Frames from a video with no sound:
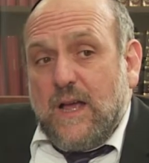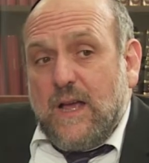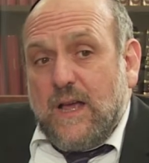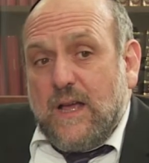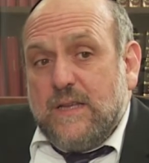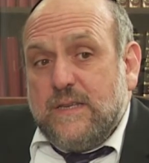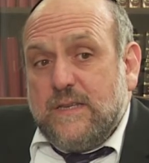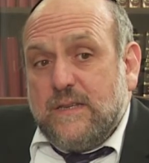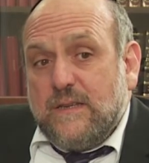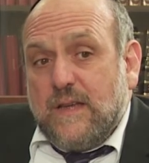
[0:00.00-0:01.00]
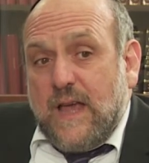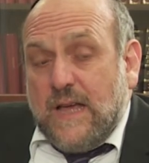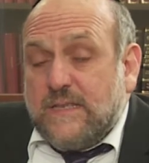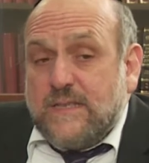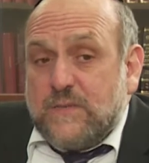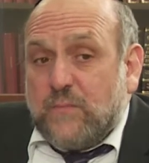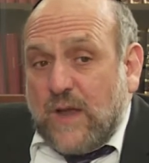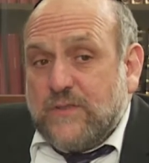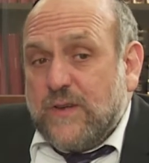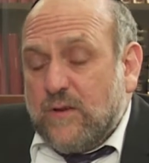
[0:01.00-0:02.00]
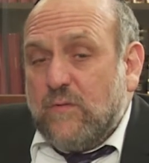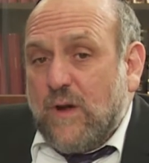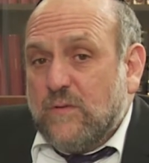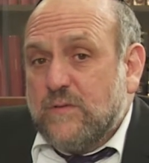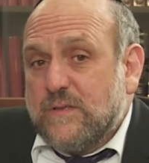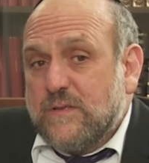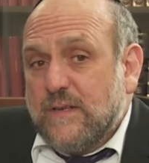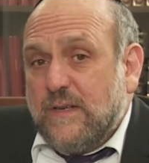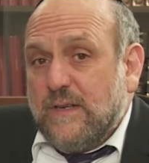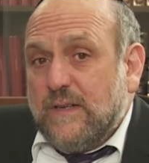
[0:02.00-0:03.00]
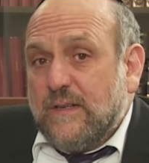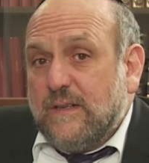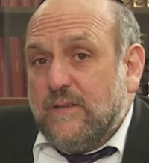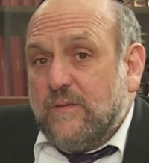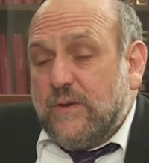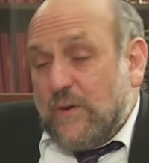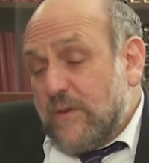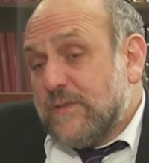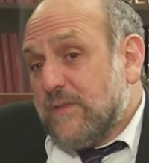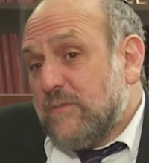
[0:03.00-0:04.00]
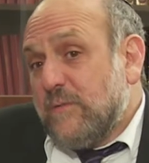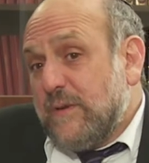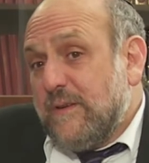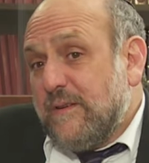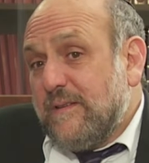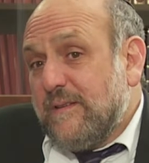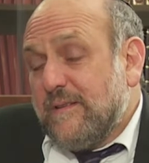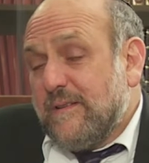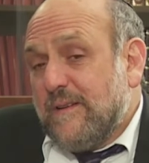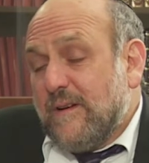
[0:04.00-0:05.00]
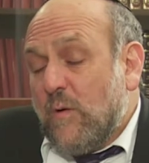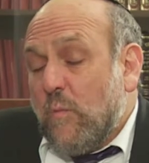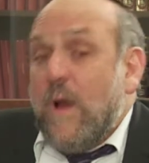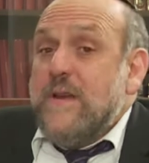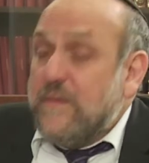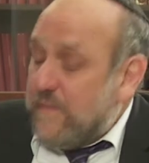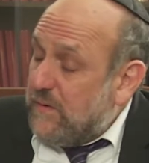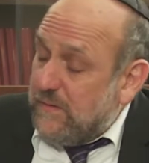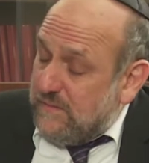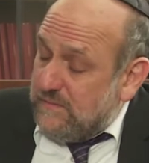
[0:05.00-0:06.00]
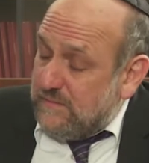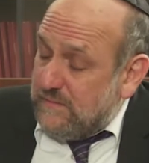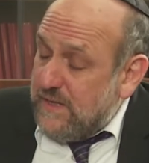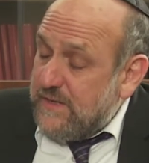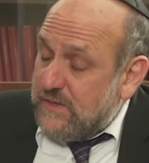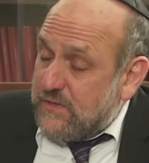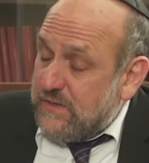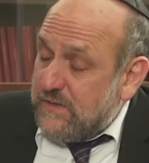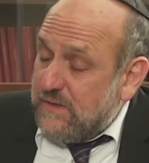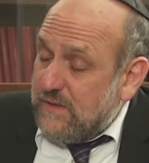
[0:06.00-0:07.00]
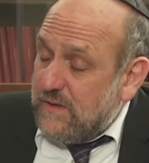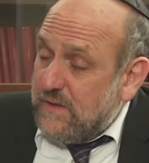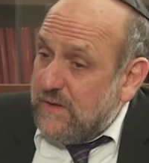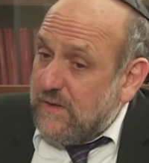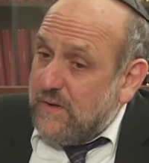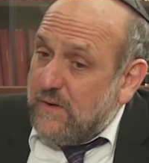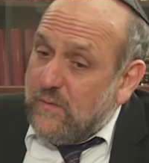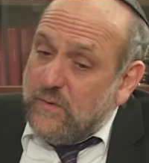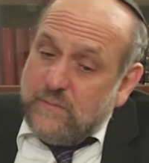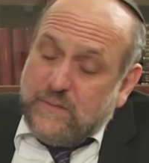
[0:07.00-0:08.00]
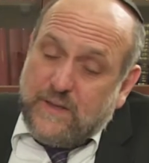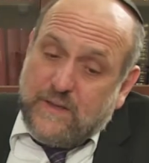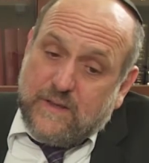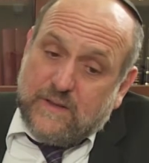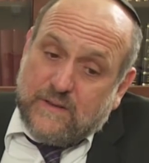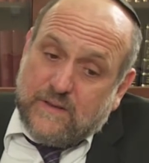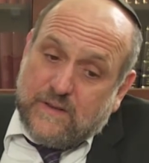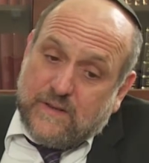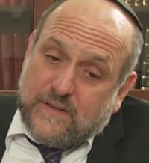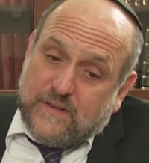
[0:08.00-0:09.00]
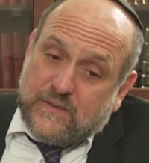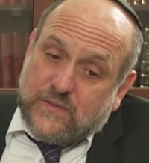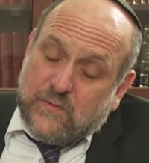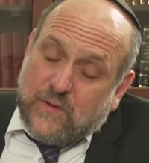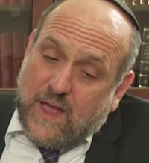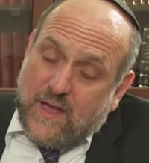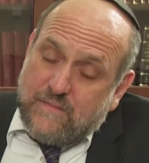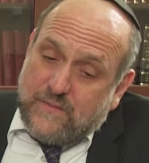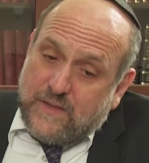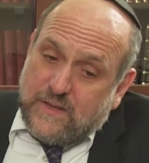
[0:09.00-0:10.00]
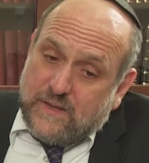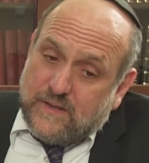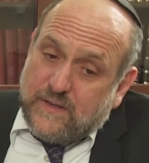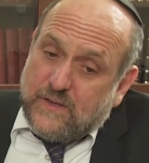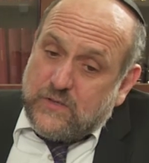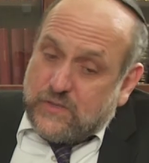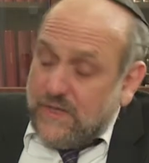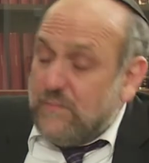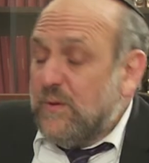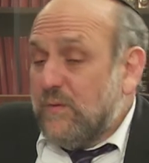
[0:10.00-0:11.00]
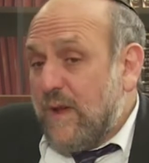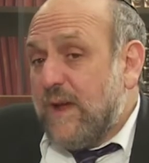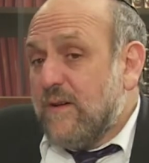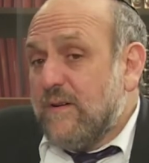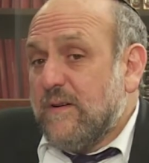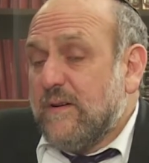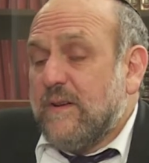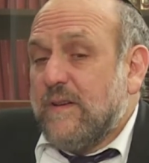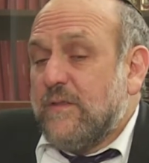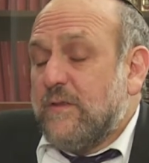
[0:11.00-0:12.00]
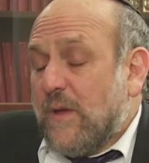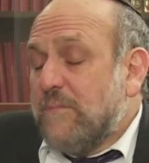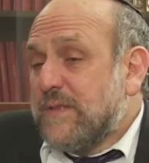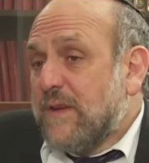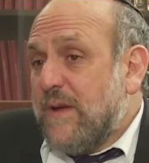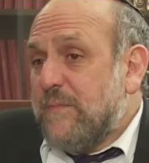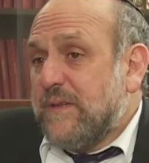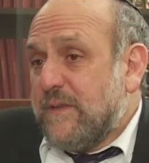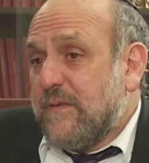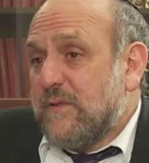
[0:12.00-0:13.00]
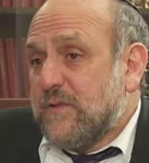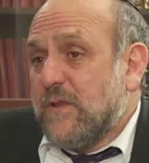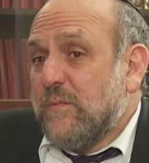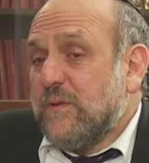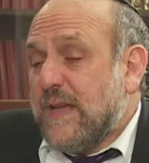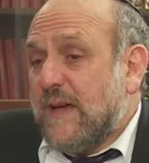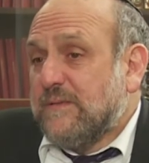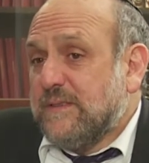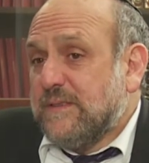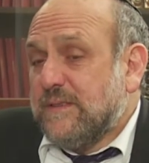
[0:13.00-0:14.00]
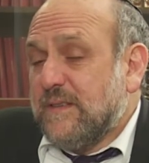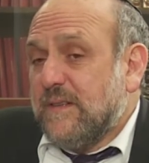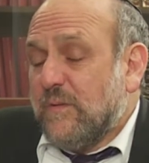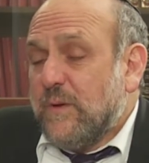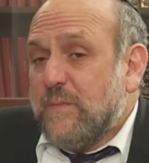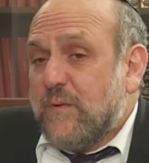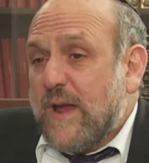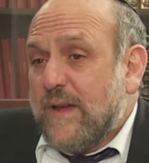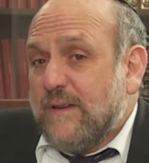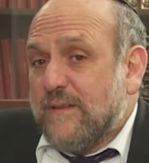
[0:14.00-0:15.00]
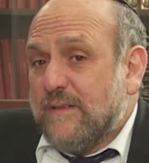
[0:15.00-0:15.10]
And as this project grows, what also will be a wonderful addition would be to have the shtibel where the Radomsko Rebbe, Tiferet Shlomo, davened, where he prayed,